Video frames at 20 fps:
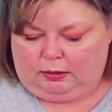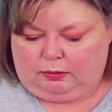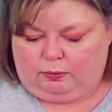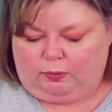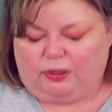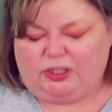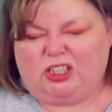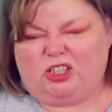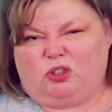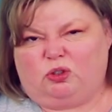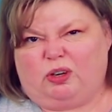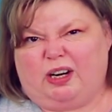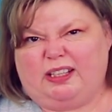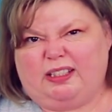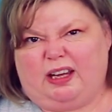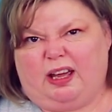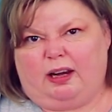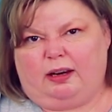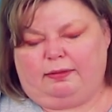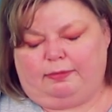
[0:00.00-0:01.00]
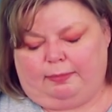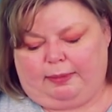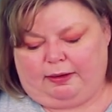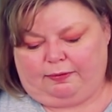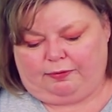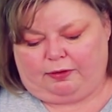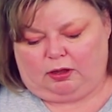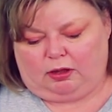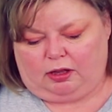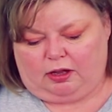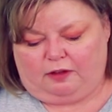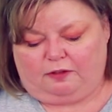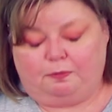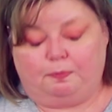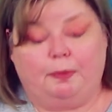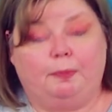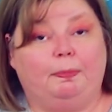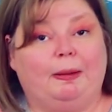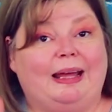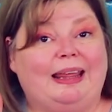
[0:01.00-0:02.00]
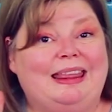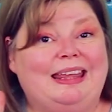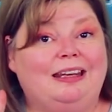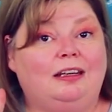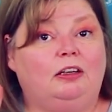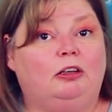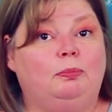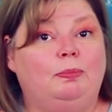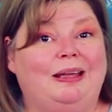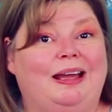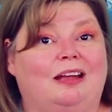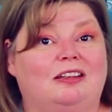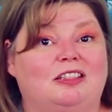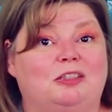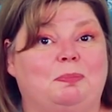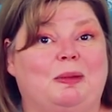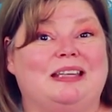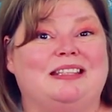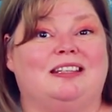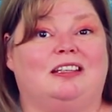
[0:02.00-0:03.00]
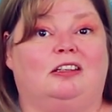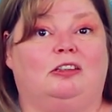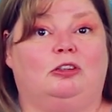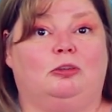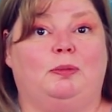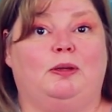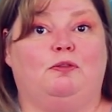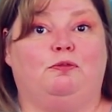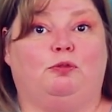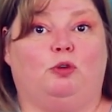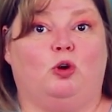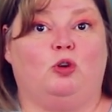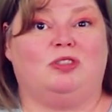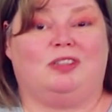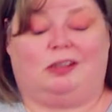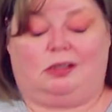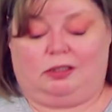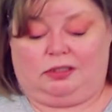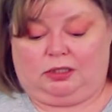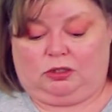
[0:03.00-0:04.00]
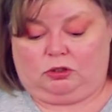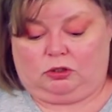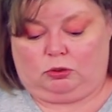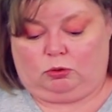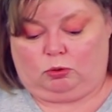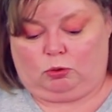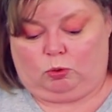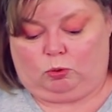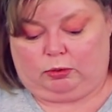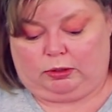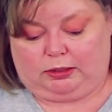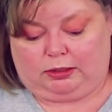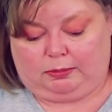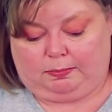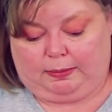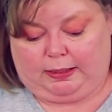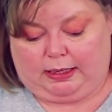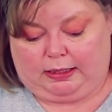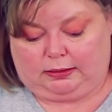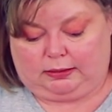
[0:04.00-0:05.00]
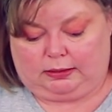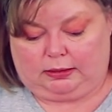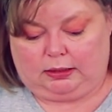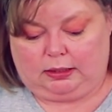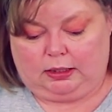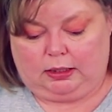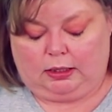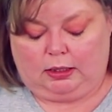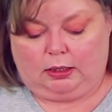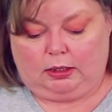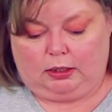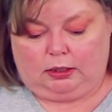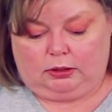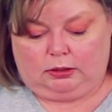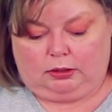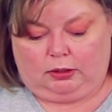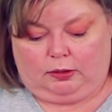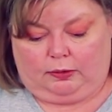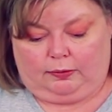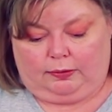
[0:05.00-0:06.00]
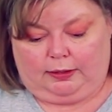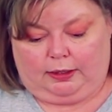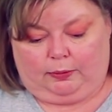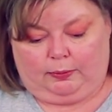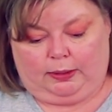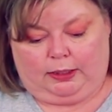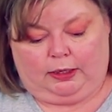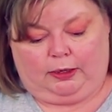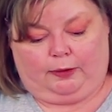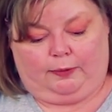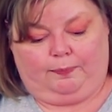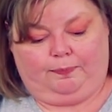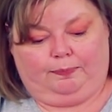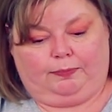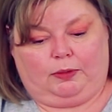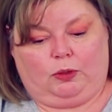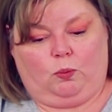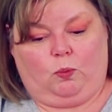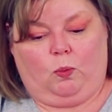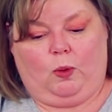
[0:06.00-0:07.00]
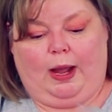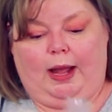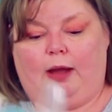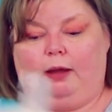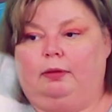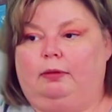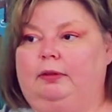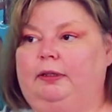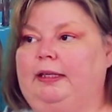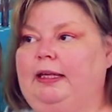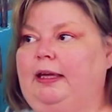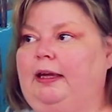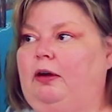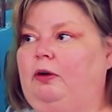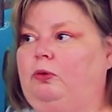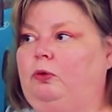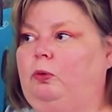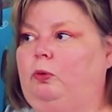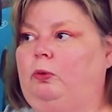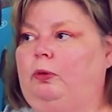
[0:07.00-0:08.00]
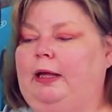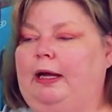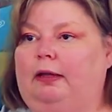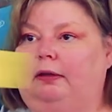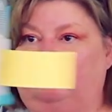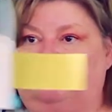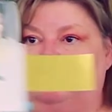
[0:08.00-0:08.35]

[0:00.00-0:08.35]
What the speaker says: Once it dries out, it might fall off. But by then it'll be out in space and it'll be frozen because it's so cold in space. So there we go. Wow, looky how cool that